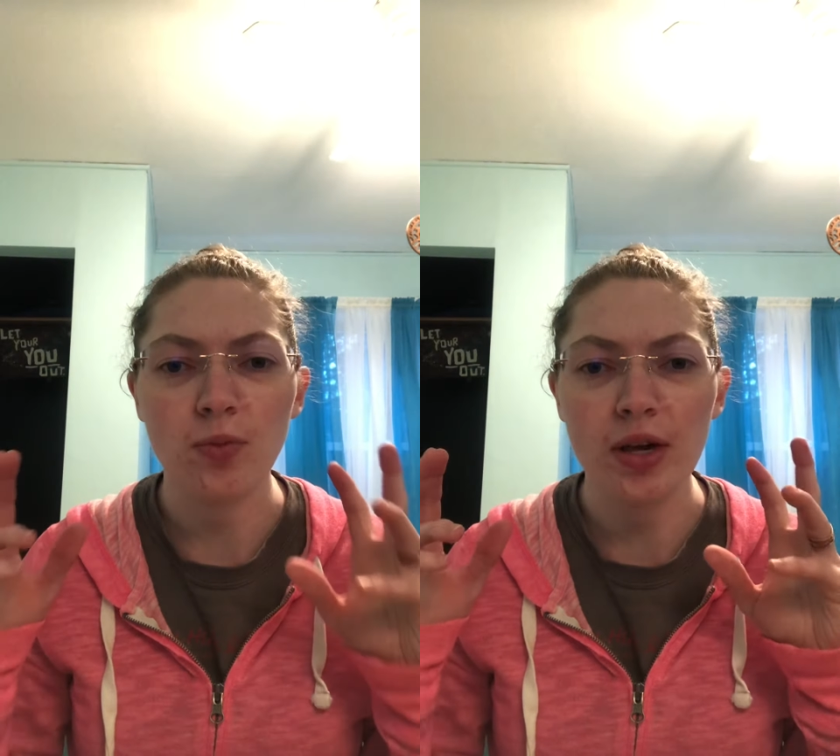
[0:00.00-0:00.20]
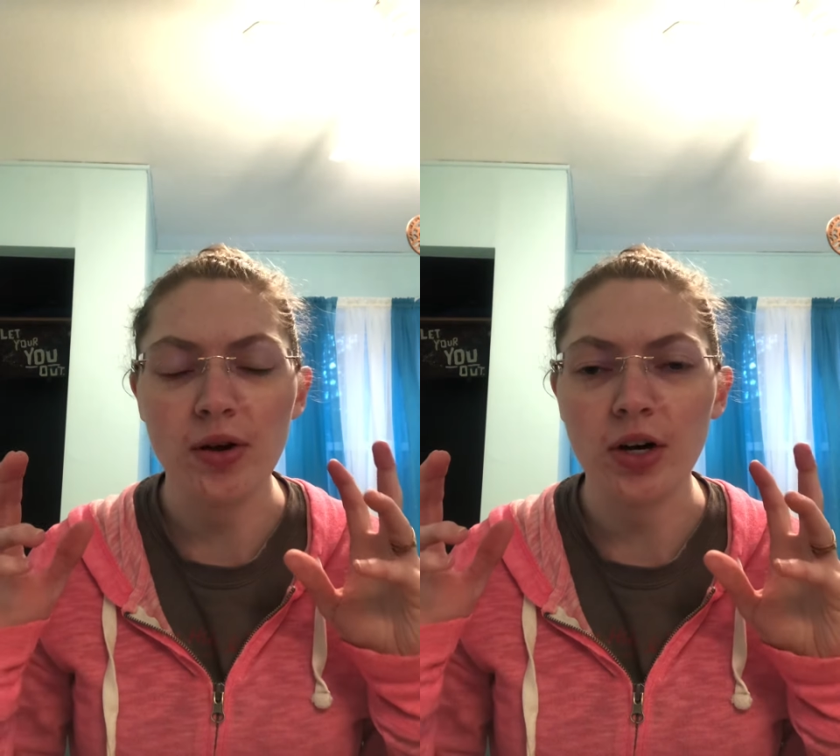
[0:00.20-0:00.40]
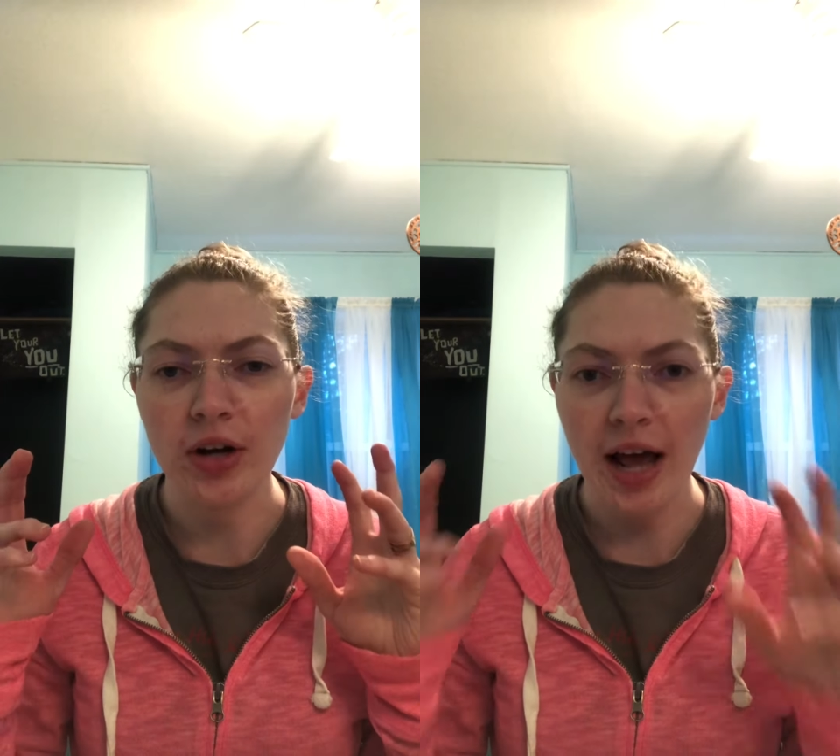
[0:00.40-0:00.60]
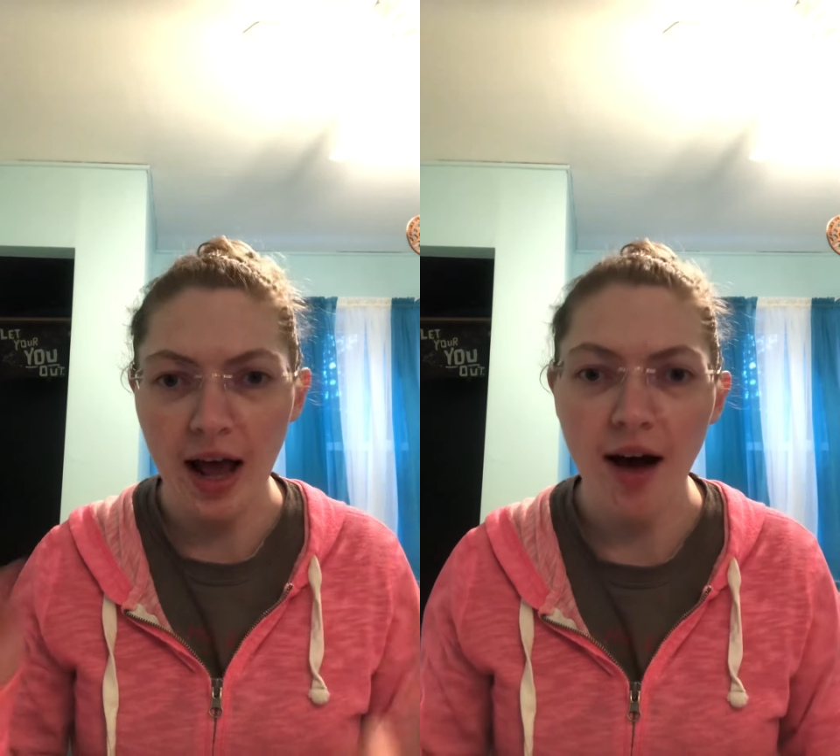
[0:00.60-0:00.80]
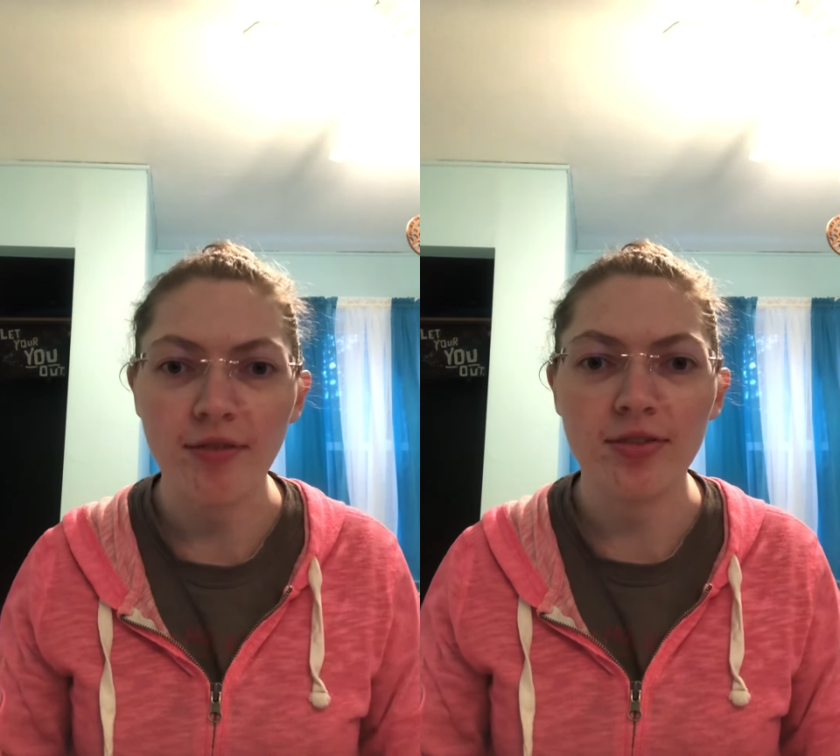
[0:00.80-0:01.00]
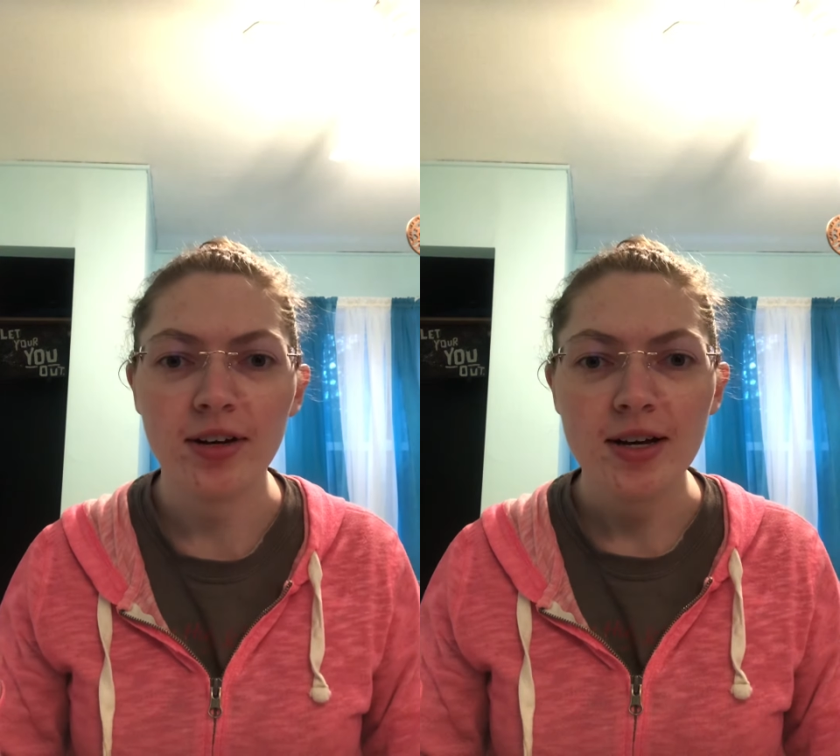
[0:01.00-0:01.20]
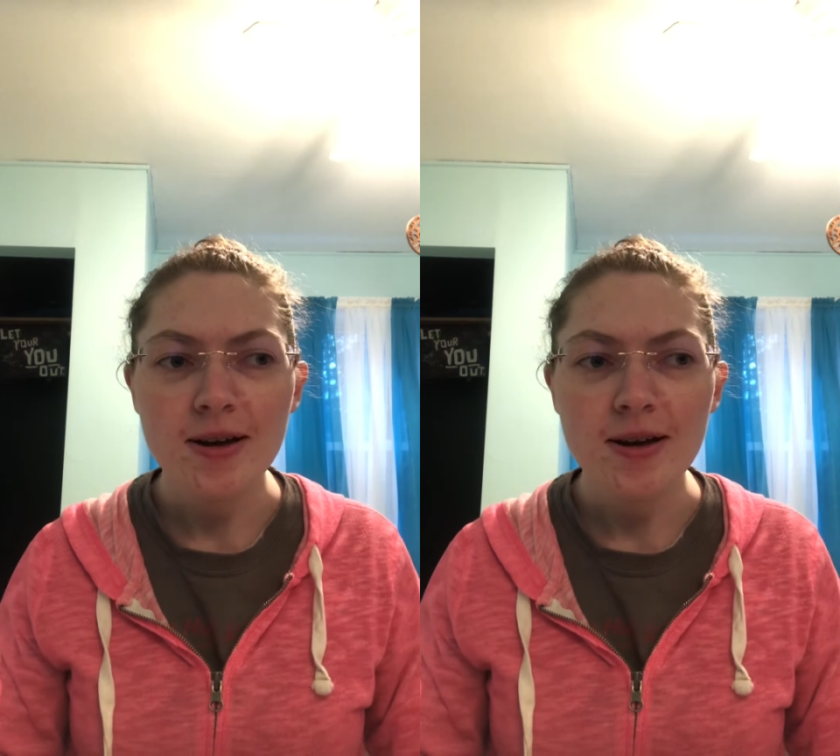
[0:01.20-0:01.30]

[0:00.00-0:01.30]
we could have.